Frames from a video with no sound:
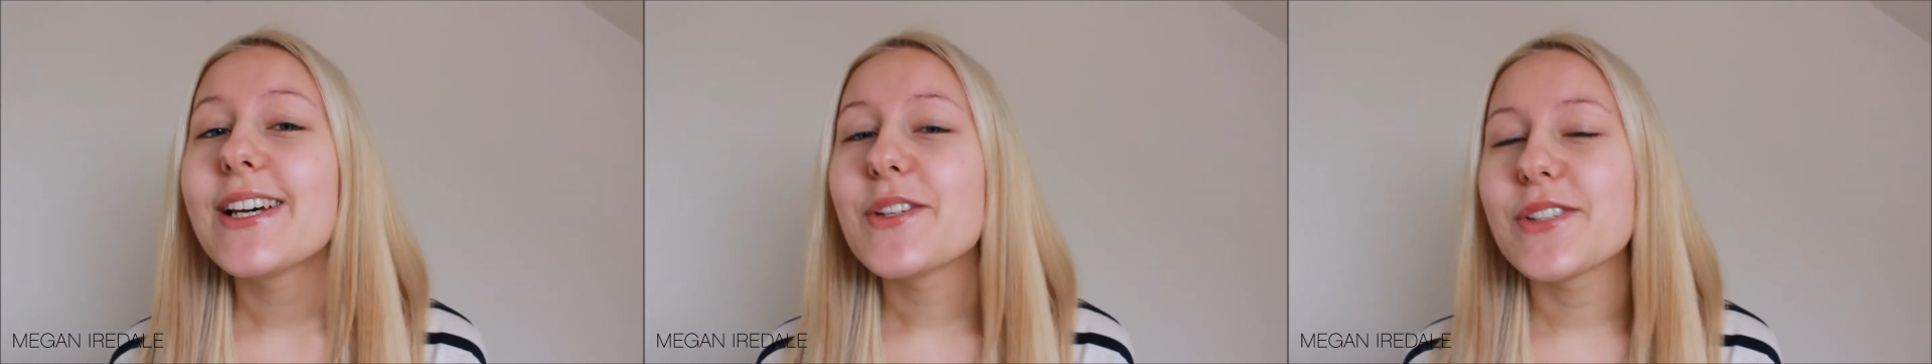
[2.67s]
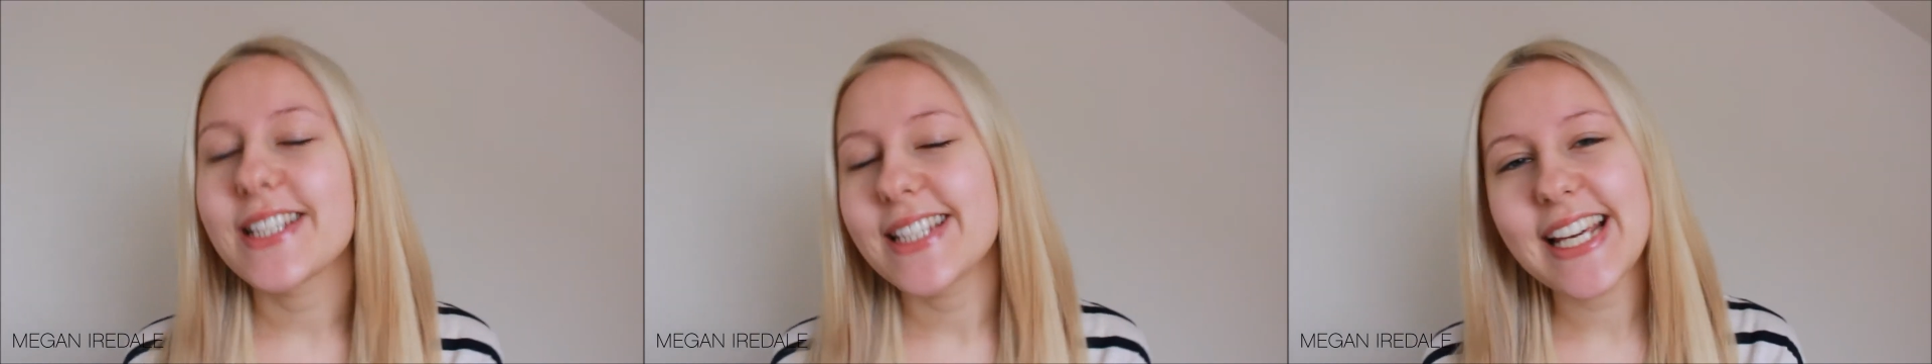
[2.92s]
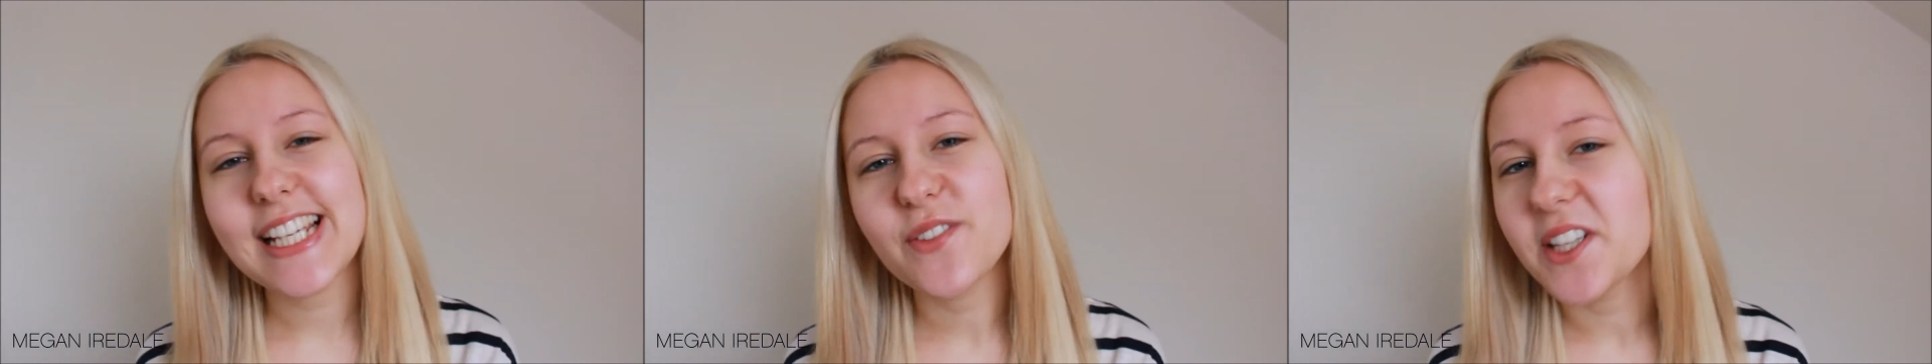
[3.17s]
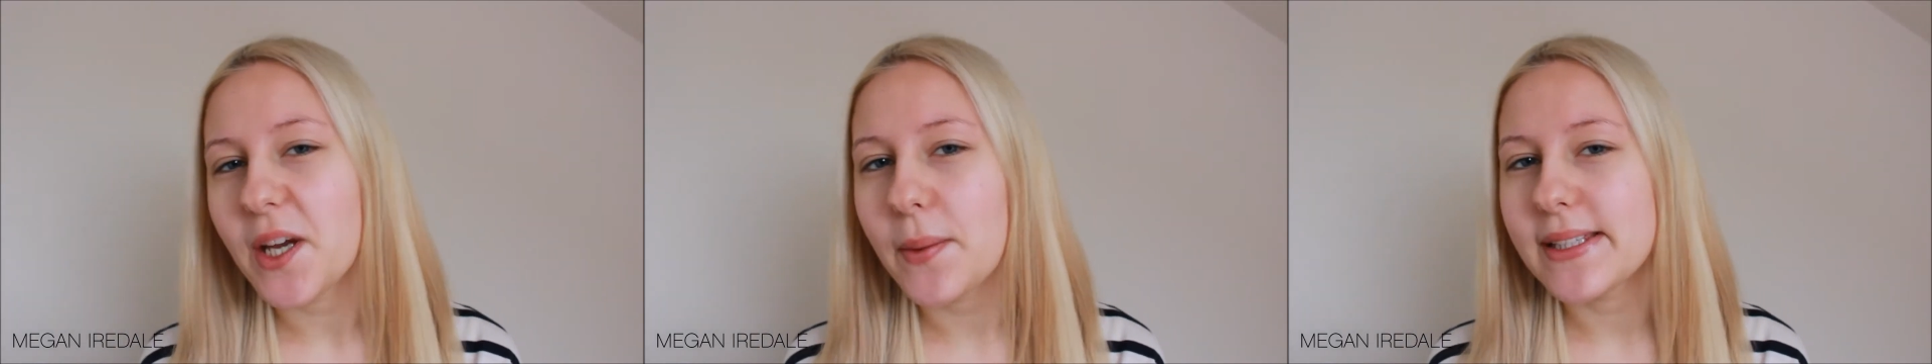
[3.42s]
So today's
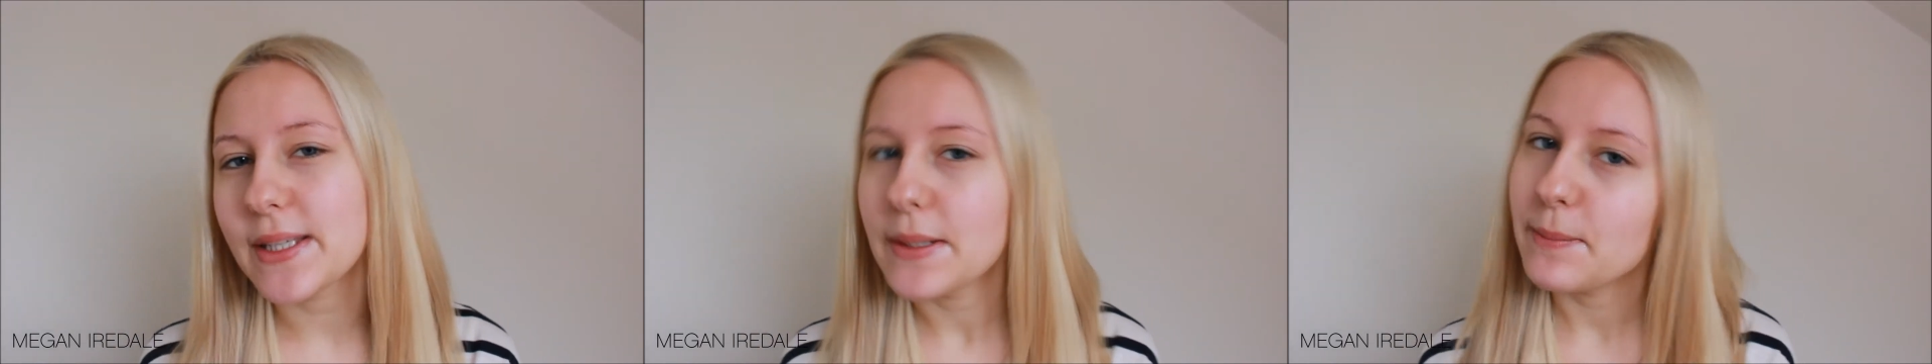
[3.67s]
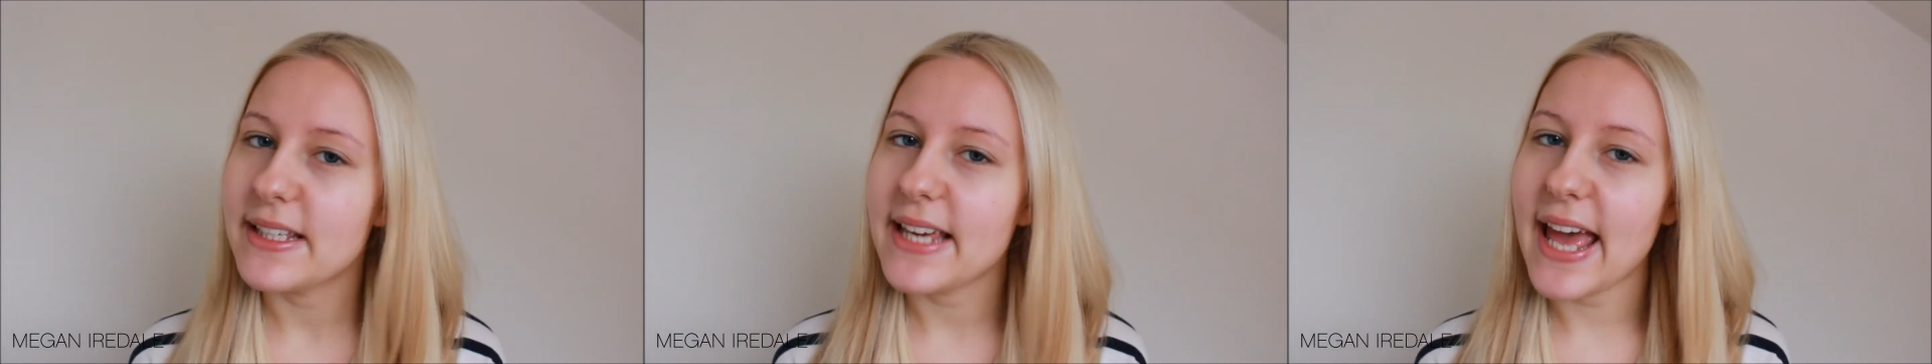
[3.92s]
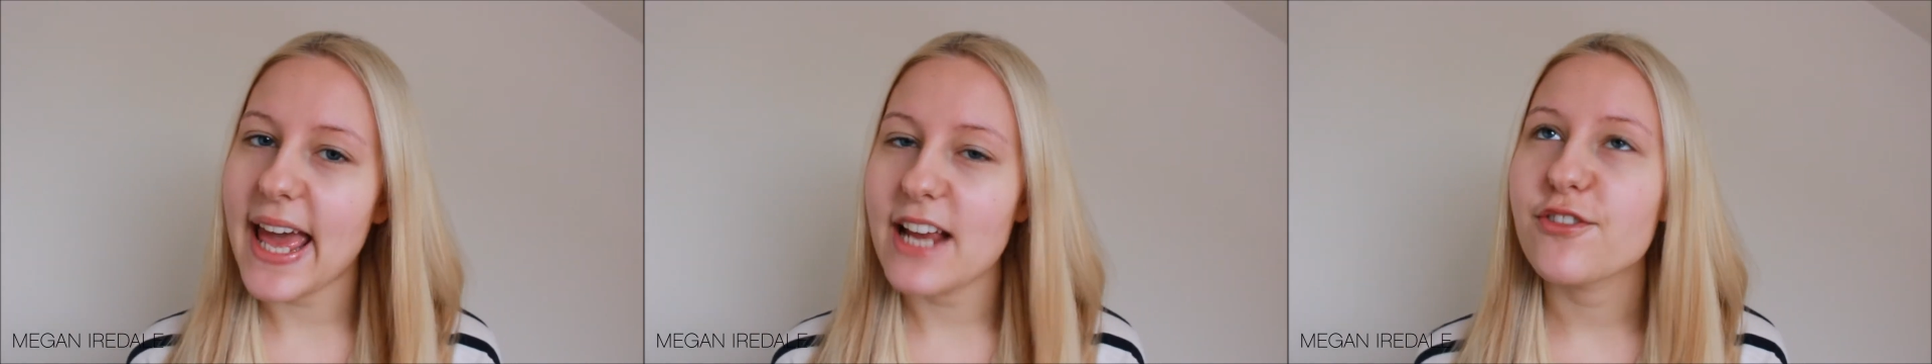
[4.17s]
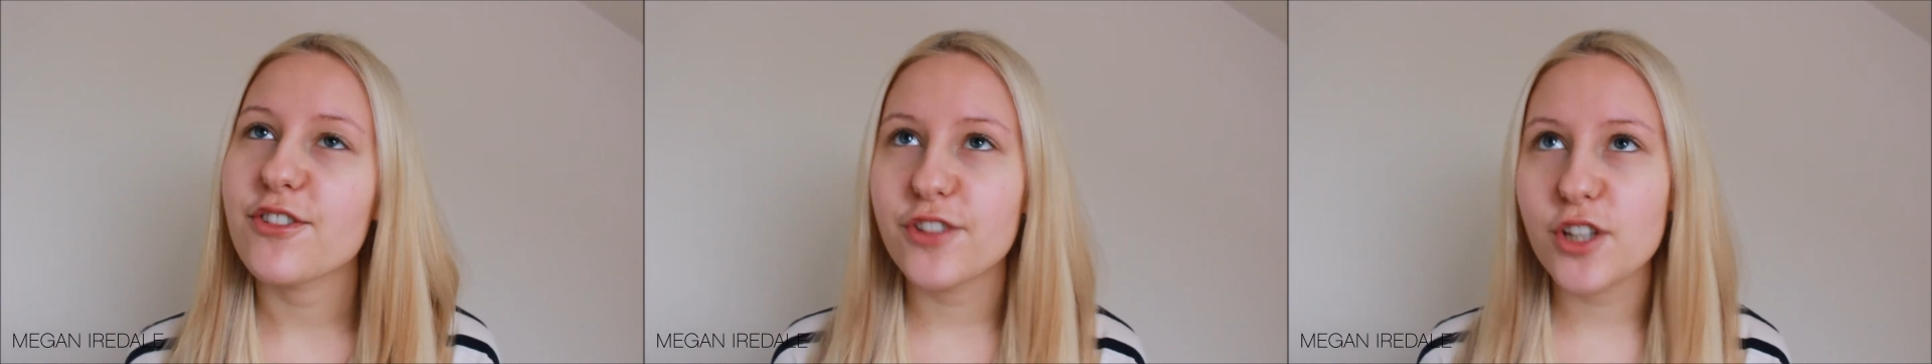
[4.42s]
video is going to be
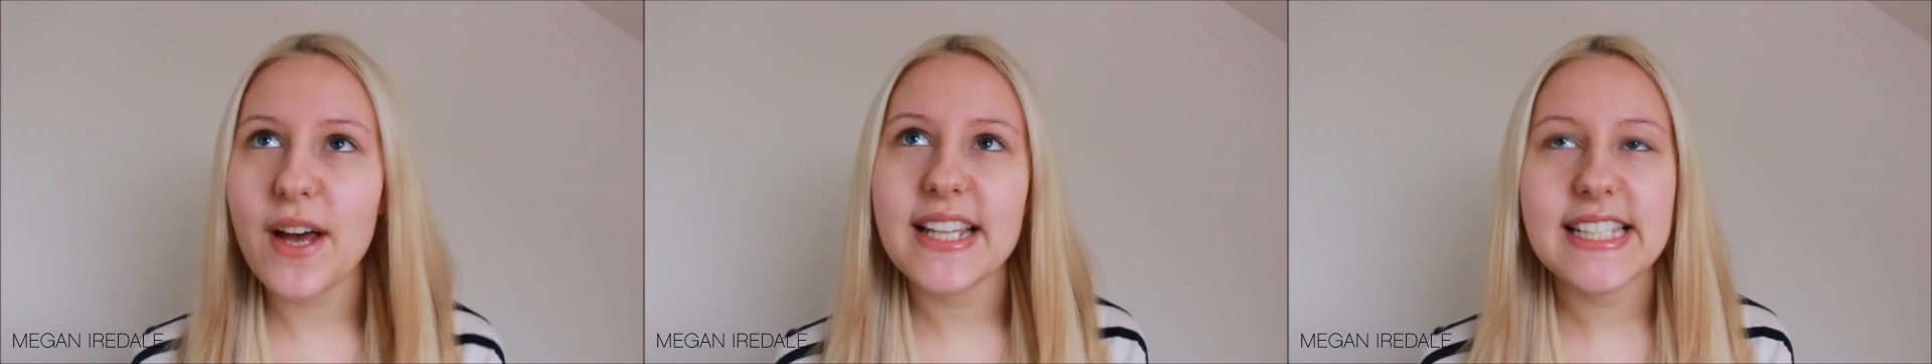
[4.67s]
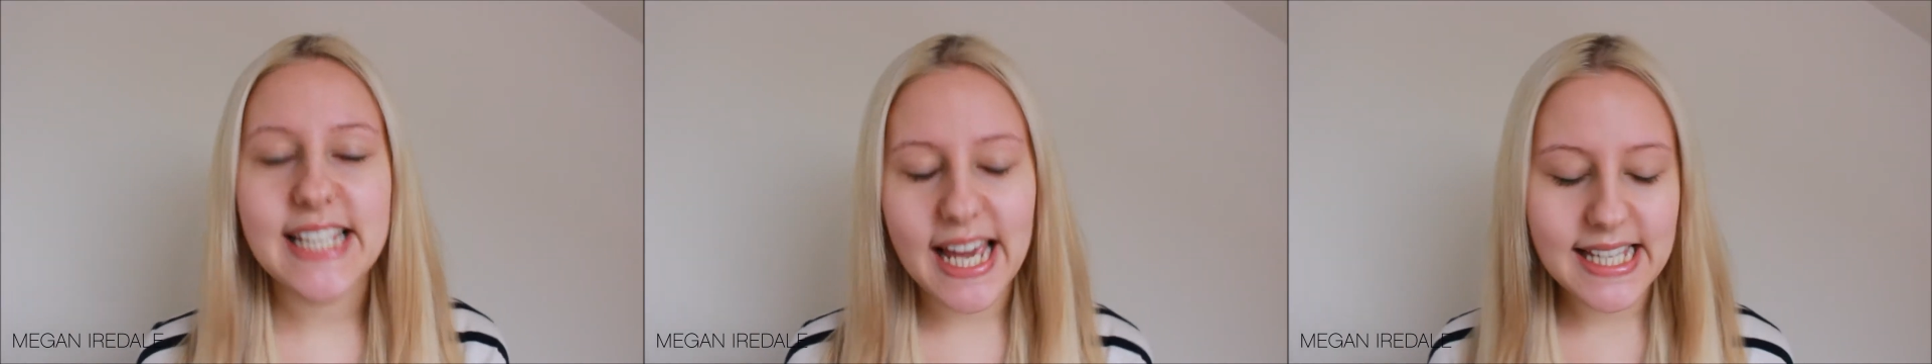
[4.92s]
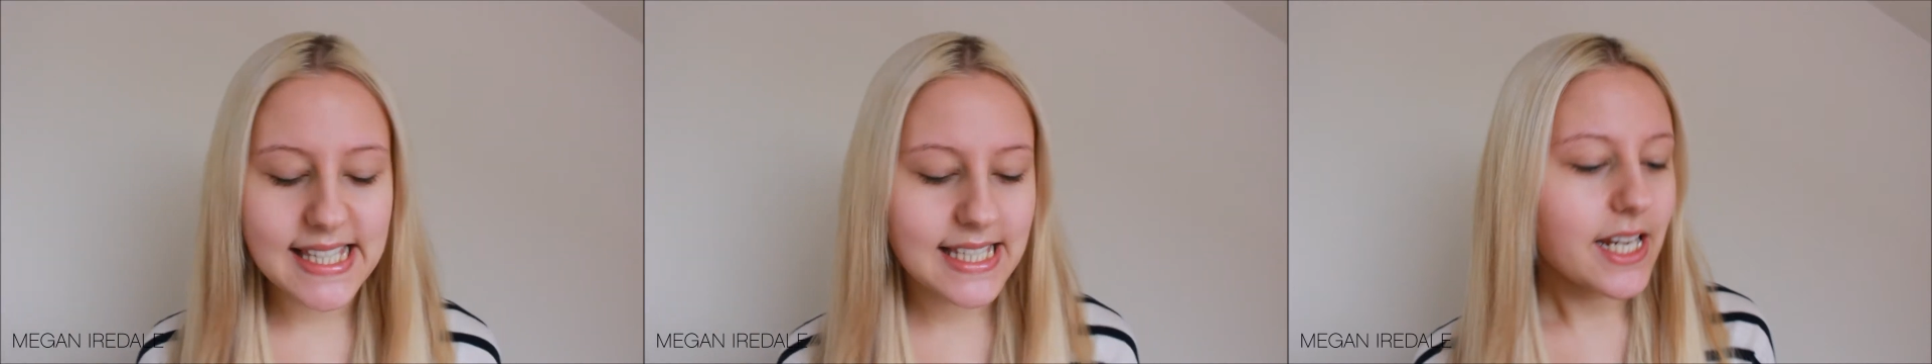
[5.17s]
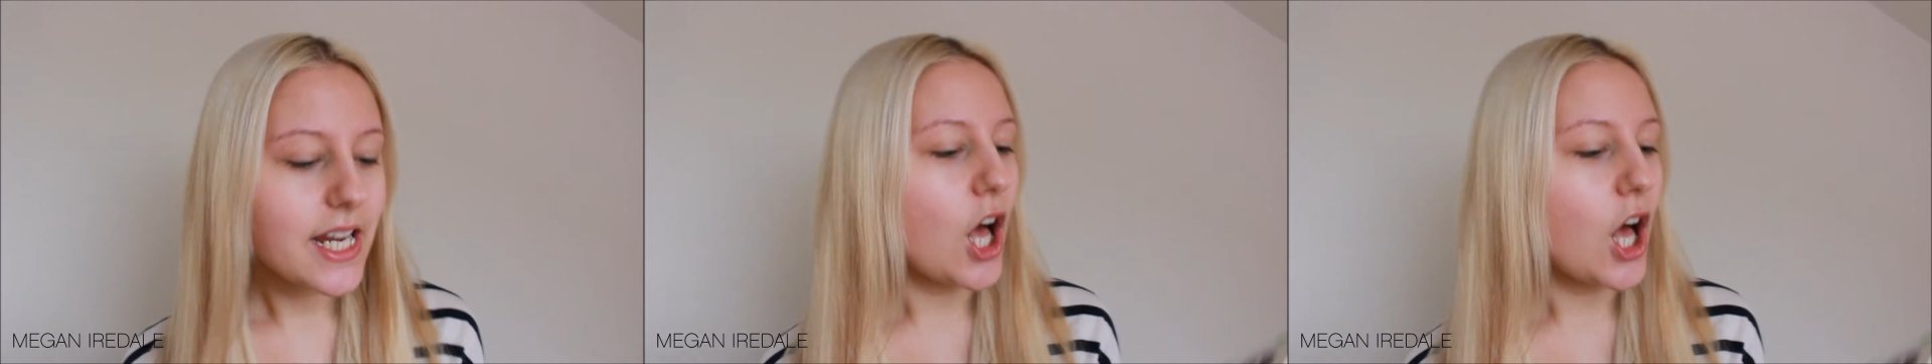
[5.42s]
a review and test